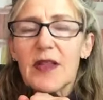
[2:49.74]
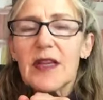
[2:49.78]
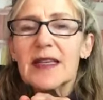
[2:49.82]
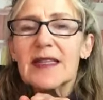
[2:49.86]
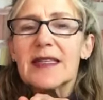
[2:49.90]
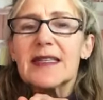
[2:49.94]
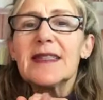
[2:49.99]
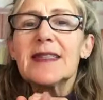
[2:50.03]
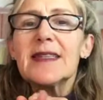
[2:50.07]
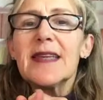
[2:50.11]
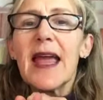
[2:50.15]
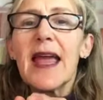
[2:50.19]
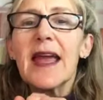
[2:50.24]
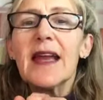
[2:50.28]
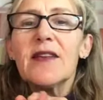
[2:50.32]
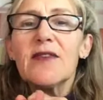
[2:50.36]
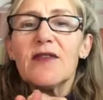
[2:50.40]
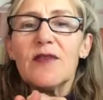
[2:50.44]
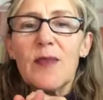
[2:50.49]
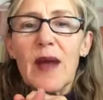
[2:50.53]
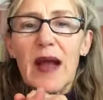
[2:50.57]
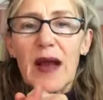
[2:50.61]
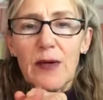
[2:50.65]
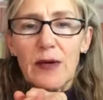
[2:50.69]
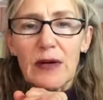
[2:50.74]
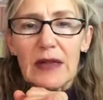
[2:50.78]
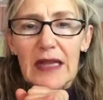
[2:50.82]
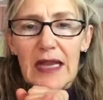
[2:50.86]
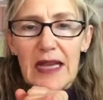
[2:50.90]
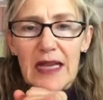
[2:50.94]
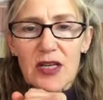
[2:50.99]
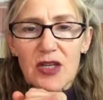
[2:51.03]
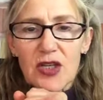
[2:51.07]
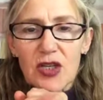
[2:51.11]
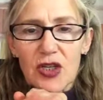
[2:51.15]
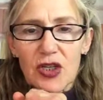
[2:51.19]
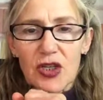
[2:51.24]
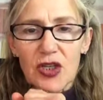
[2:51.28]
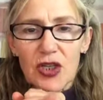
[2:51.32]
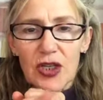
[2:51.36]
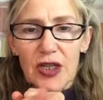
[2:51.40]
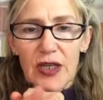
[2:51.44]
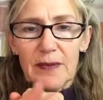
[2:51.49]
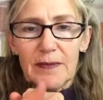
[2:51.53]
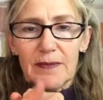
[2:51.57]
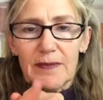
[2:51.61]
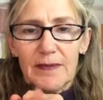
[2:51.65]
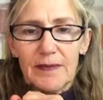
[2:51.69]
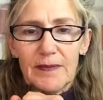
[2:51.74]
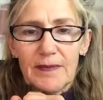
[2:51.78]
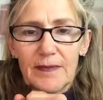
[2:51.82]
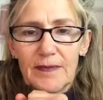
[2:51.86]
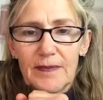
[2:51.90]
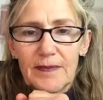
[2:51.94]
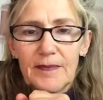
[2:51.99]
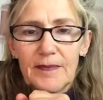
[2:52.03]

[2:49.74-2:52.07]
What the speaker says: for the state of my relationship